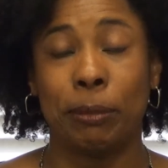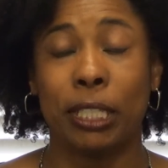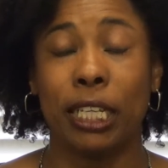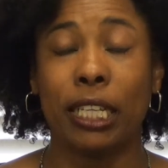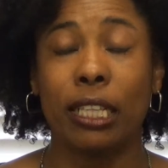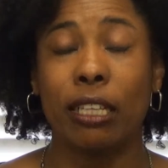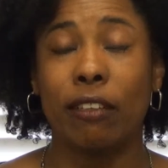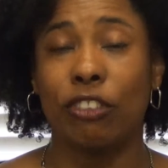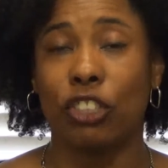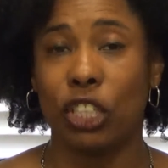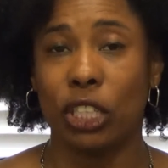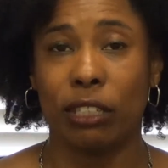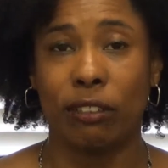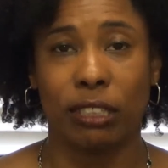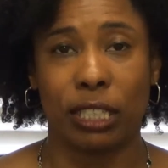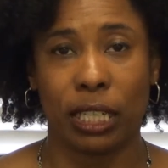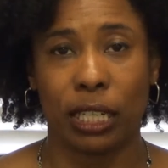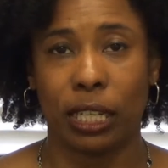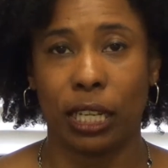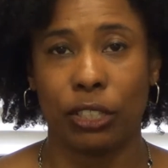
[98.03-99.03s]
particularly if she
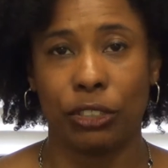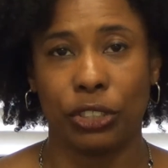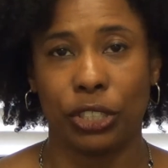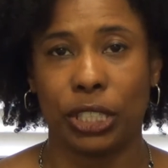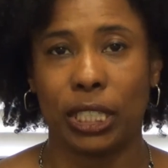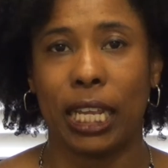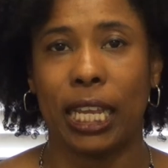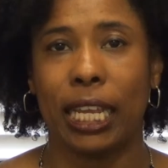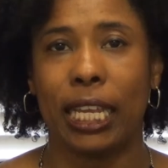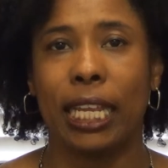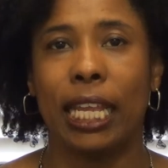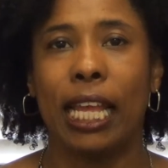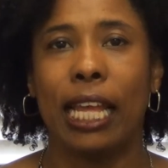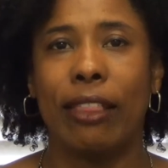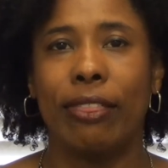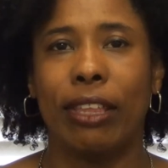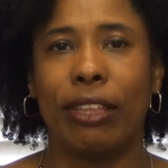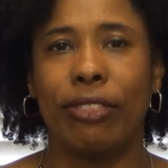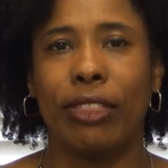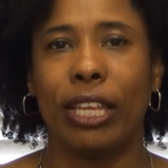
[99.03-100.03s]
lives in another state,
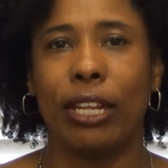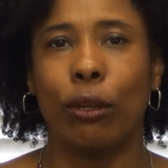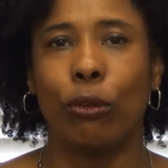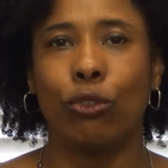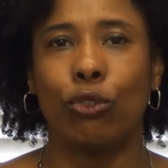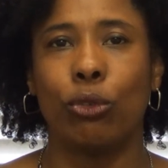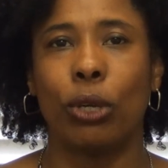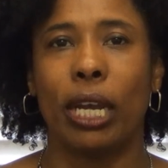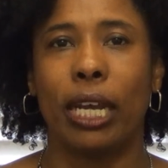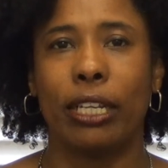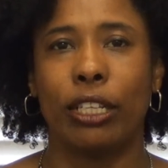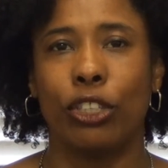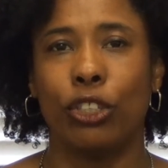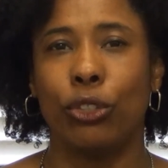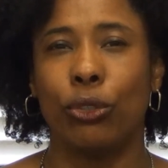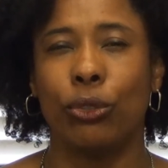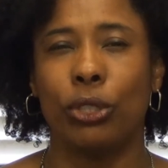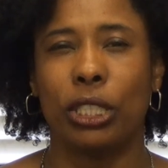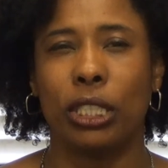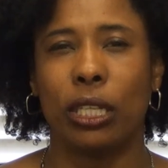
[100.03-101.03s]
that they don't try to
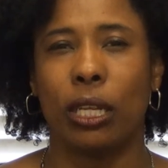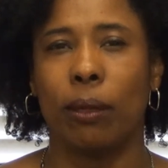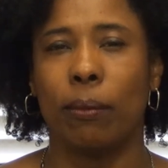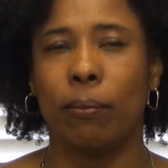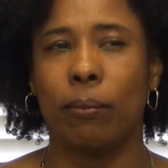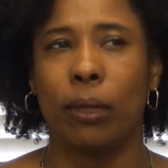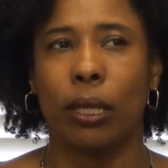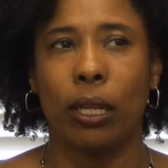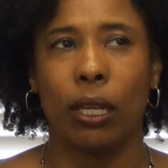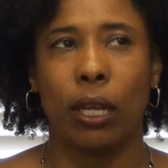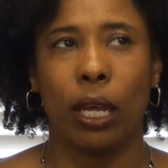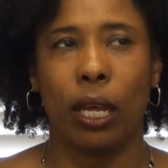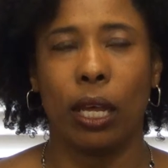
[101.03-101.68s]
use some